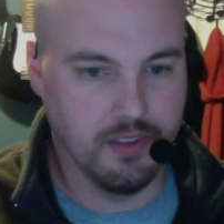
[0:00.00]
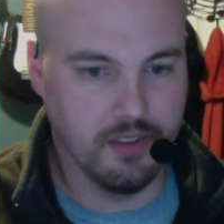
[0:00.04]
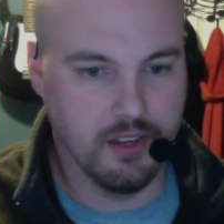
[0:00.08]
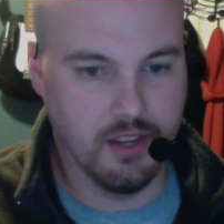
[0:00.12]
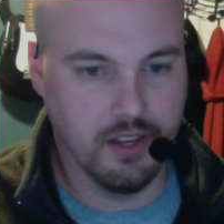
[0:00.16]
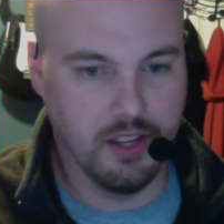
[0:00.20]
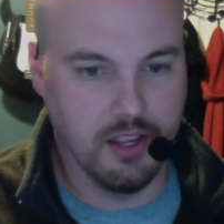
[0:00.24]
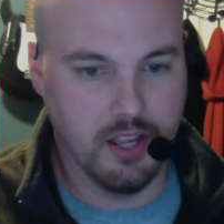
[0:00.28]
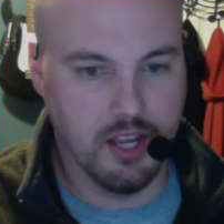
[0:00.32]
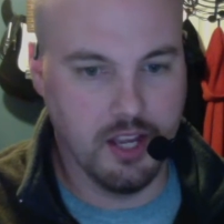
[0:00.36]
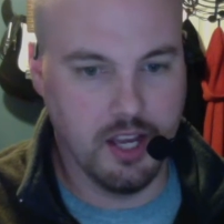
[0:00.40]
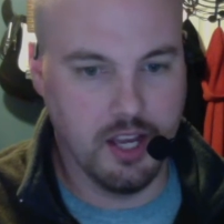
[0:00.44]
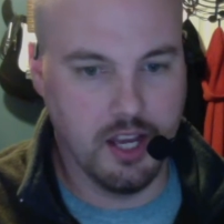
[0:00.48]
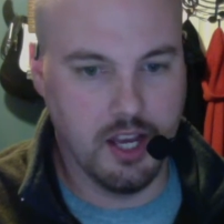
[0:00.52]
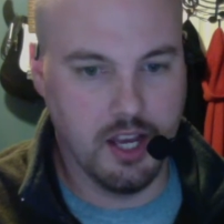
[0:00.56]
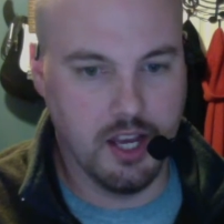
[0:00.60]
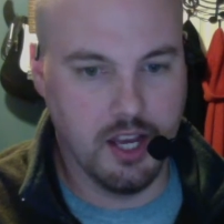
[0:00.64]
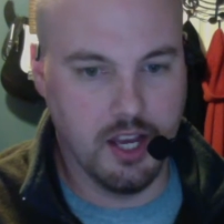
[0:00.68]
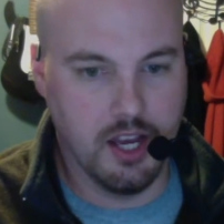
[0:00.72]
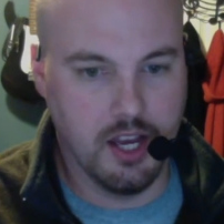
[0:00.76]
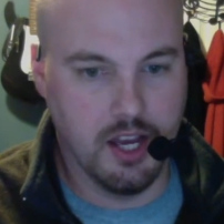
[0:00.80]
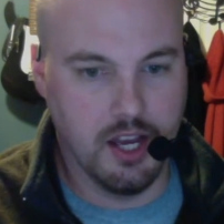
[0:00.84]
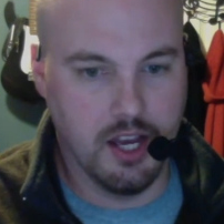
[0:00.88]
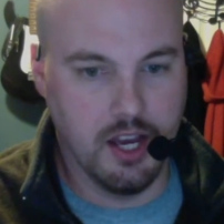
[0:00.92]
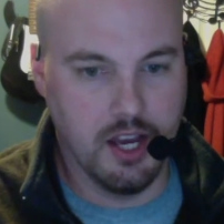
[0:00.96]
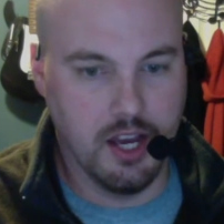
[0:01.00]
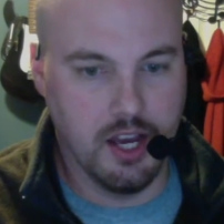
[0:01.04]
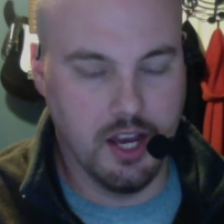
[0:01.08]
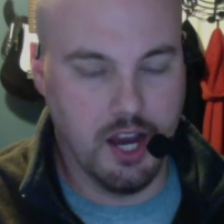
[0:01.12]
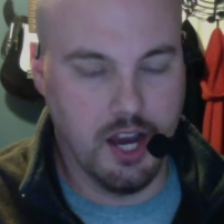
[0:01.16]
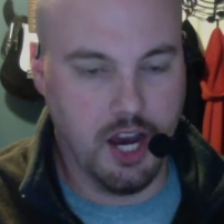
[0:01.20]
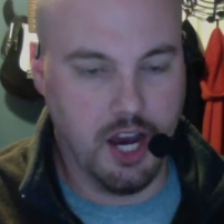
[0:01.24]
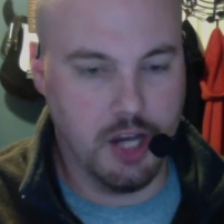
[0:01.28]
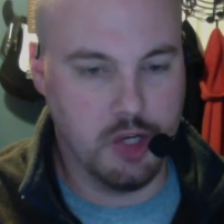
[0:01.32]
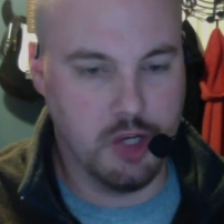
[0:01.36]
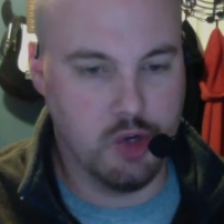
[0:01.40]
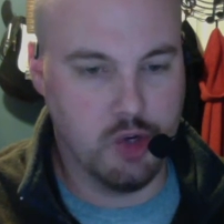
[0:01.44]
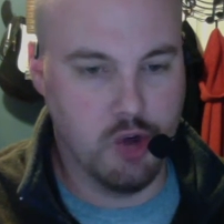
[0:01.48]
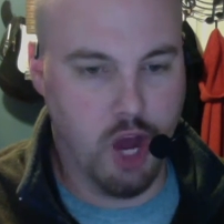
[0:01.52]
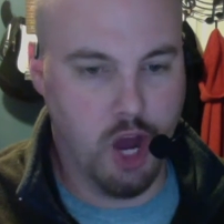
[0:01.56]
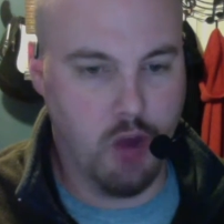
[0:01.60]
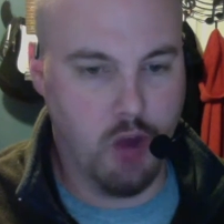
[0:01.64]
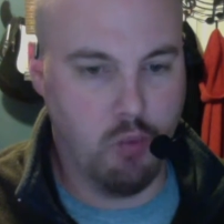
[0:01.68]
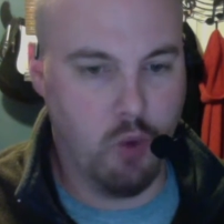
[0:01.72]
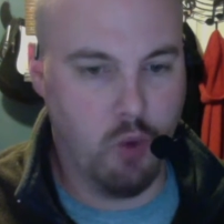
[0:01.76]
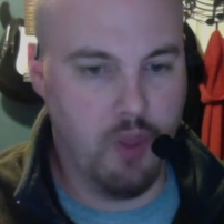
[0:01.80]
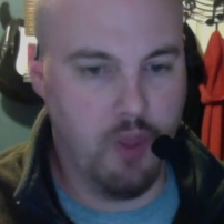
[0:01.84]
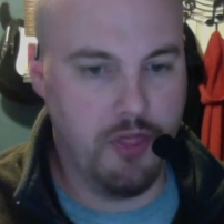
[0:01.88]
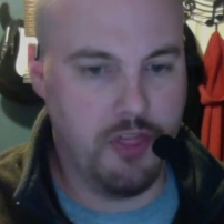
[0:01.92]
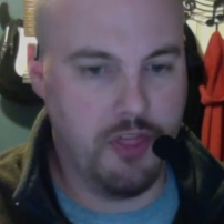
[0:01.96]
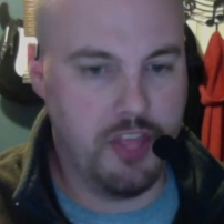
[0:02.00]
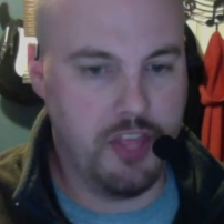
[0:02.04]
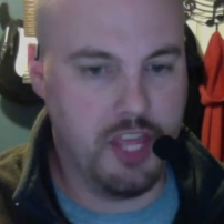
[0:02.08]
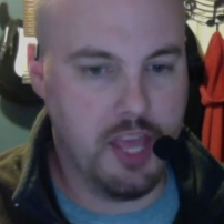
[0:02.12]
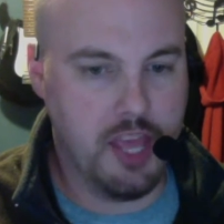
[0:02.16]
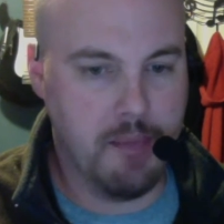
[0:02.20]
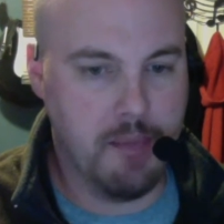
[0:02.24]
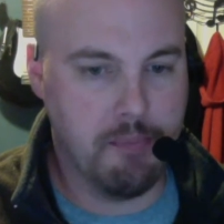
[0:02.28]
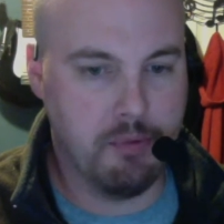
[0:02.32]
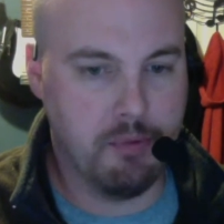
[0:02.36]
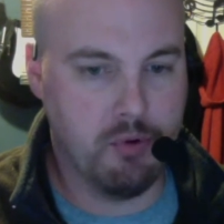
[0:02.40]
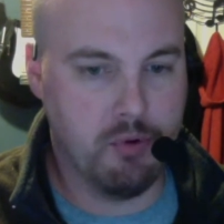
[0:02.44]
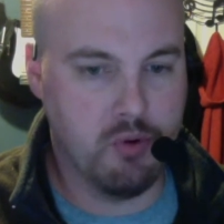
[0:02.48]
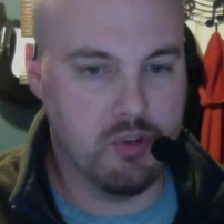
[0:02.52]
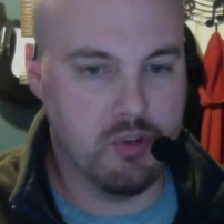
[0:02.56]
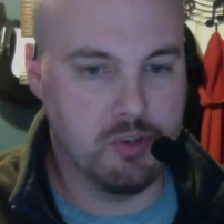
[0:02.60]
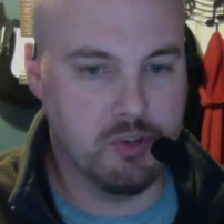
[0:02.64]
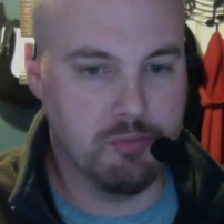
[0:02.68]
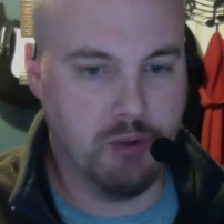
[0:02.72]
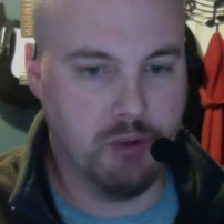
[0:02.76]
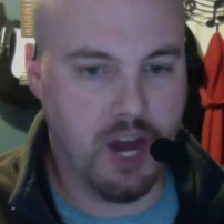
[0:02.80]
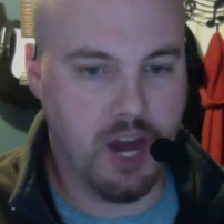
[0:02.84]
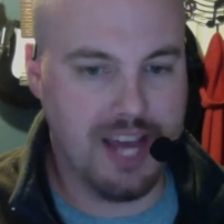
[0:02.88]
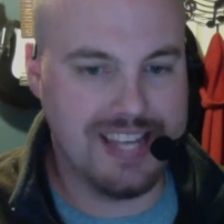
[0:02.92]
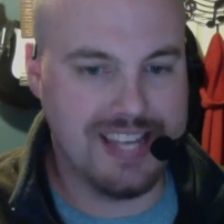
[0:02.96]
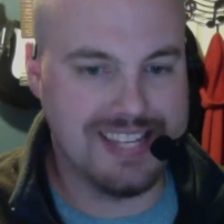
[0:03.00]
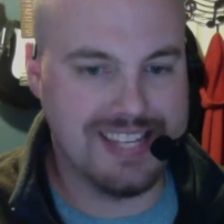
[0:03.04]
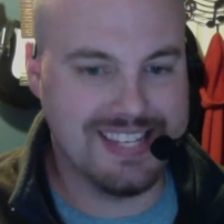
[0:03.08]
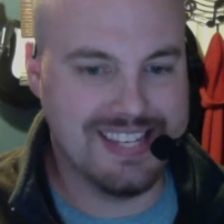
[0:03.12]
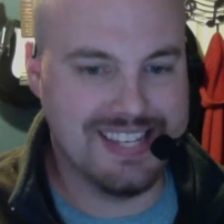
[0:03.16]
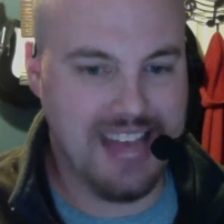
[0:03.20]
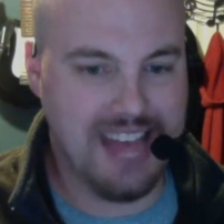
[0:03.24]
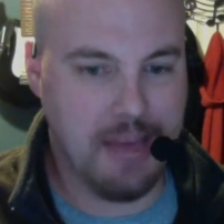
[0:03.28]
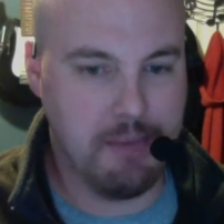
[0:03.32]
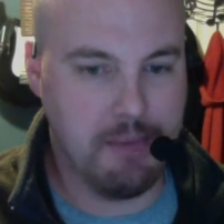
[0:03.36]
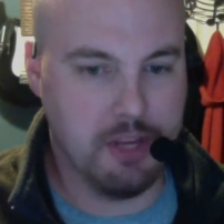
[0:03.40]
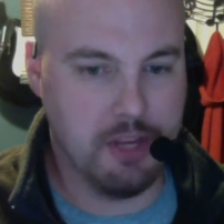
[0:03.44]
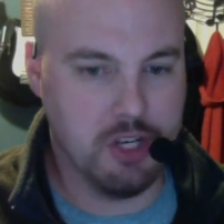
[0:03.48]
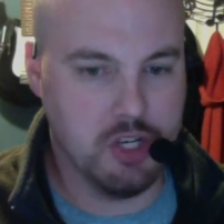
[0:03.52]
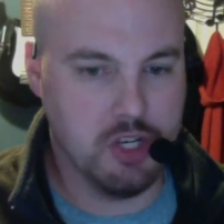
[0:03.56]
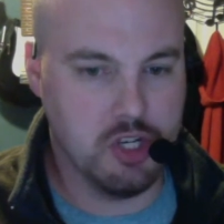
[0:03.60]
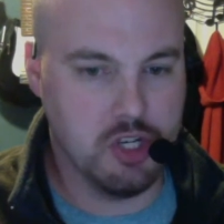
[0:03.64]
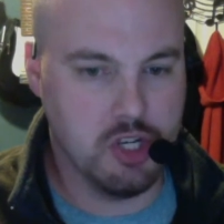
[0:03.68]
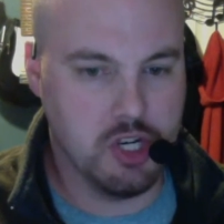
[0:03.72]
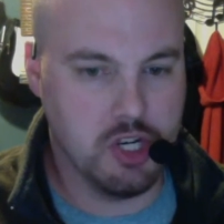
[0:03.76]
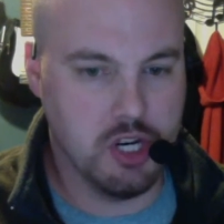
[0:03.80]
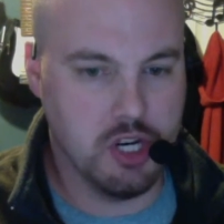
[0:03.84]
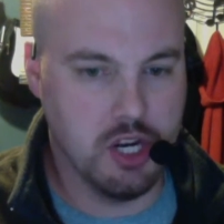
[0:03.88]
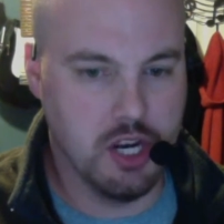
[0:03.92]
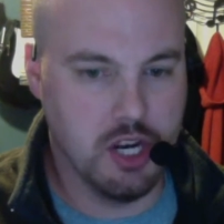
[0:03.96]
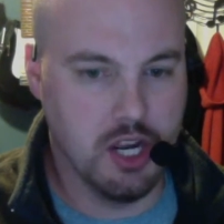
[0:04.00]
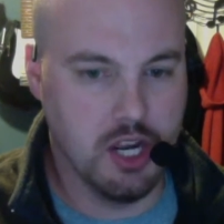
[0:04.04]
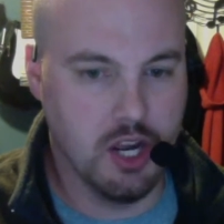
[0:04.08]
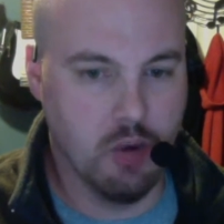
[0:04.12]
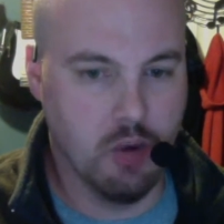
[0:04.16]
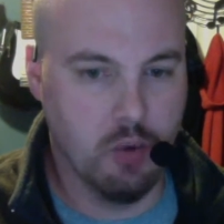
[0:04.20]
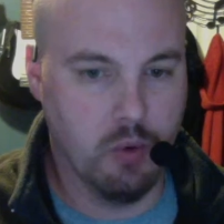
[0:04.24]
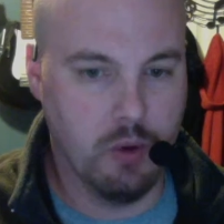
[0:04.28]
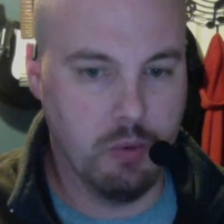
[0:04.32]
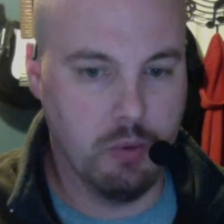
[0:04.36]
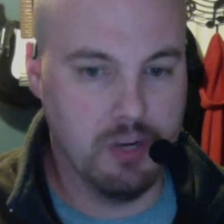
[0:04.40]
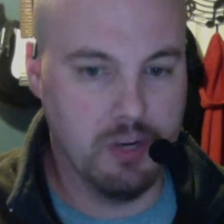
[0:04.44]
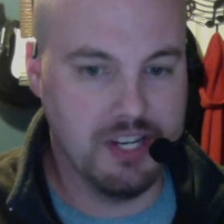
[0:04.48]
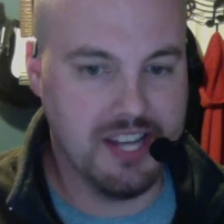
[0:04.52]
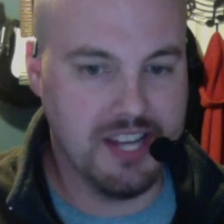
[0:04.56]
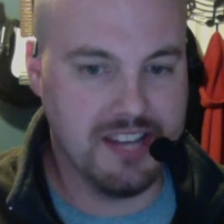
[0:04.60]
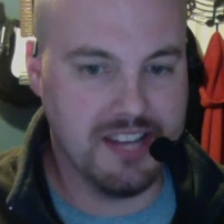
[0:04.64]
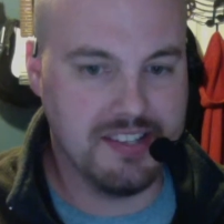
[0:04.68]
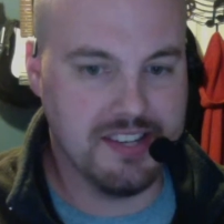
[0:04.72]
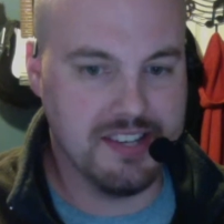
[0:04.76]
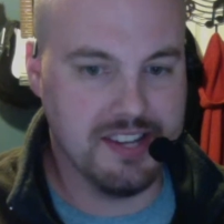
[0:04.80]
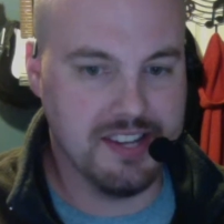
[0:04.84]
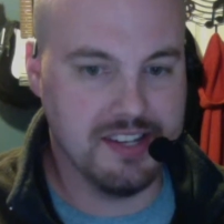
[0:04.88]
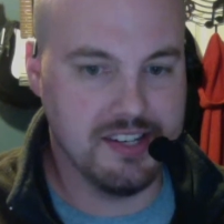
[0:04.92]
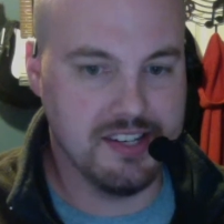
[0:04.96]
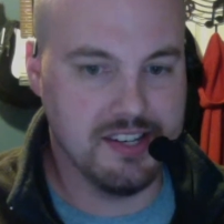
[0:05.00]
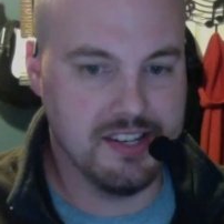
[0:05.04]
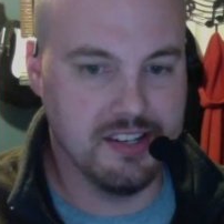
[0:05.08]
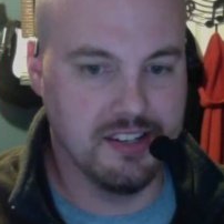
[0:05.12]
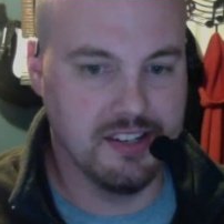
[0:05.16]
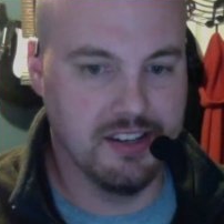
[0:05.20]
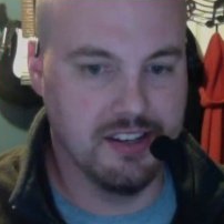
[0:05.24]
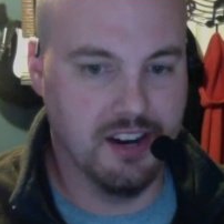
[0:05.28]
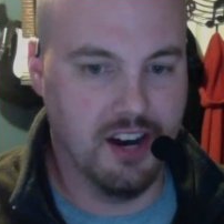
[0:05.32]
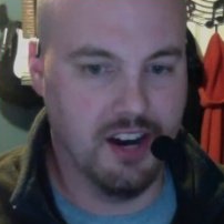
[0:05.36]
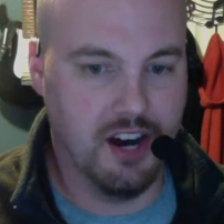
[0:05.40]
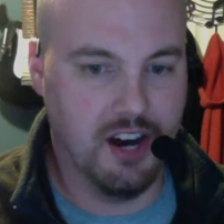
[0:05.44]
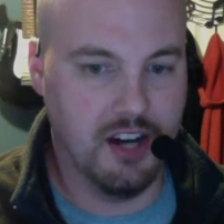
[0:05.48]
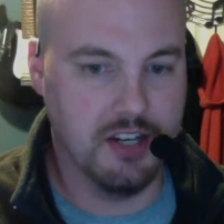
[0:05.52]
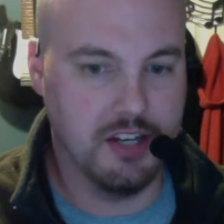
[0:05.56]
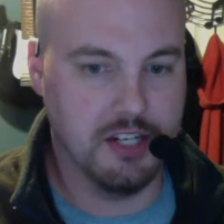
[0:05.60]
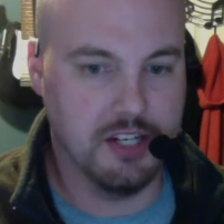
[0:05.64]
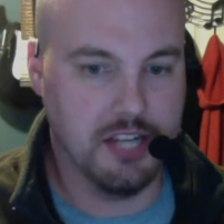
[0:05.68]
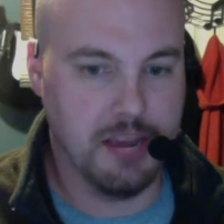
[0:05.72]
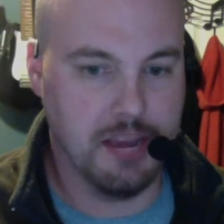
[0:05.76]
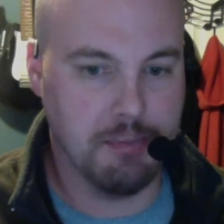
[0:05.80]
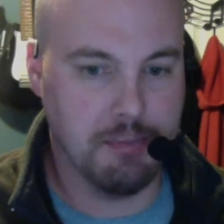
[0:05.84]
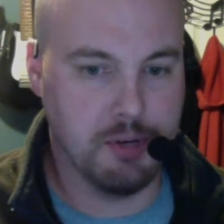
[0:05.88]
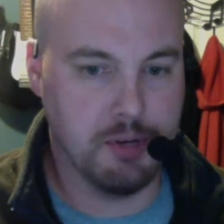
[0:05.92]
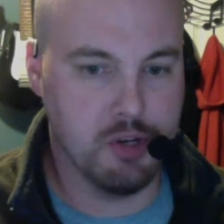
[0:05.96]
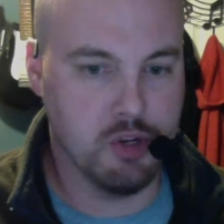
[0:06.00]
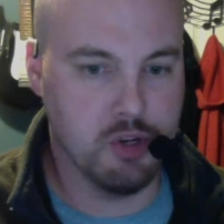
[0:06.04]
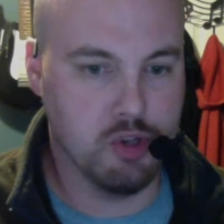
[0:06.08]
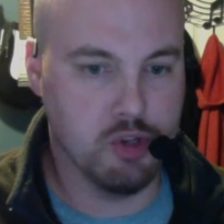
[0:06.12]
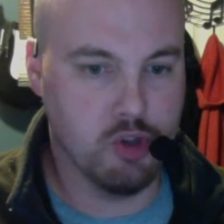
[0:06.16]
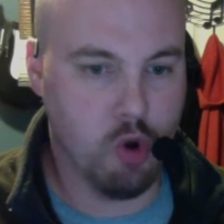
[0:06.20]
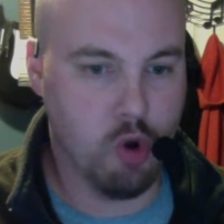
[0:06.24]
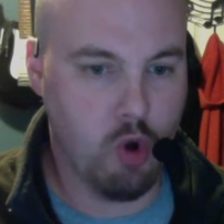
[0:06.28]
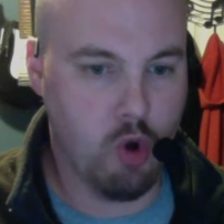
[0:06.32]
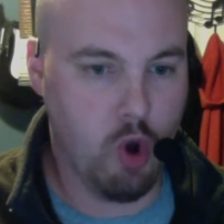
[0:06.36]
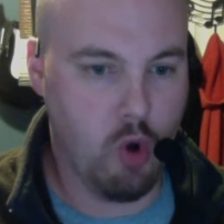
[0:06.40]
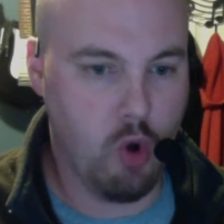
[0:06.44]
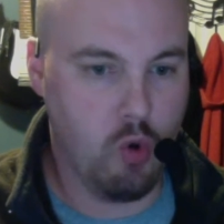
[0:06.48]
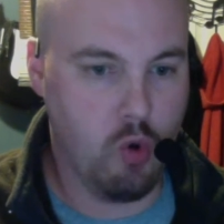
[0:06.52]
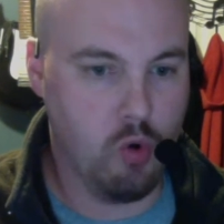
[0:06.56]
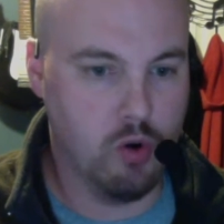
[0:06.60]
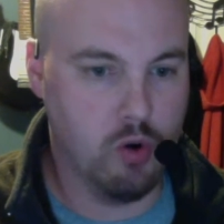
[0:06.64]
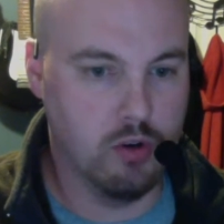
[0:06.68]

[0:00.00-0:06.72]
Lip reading: I do not want the Emperor's prize damaged. We will test it on Captain Solo.